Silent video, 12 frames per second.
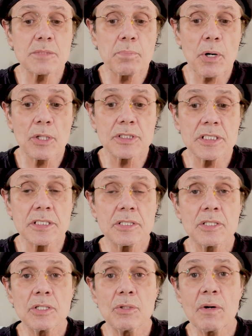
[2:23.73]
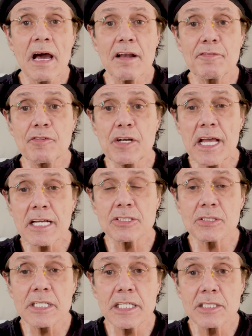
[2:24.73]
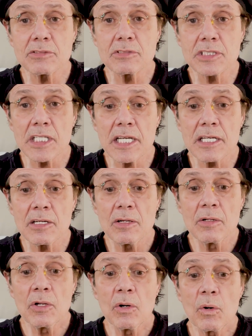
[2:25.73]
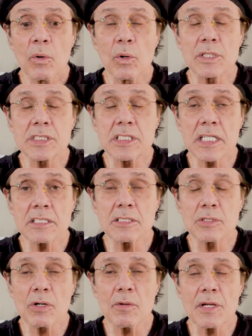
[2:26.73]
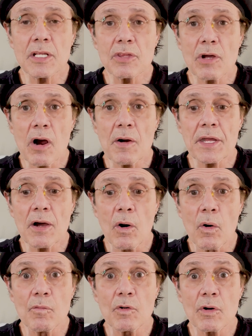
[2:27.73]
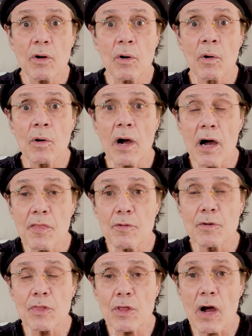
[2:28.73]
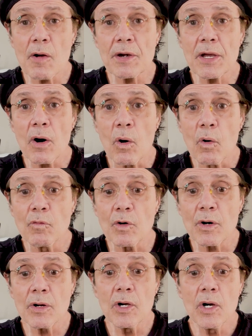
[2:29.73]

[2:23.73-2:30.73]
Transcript: person who had a financial interest in or signatory authority over or other authority over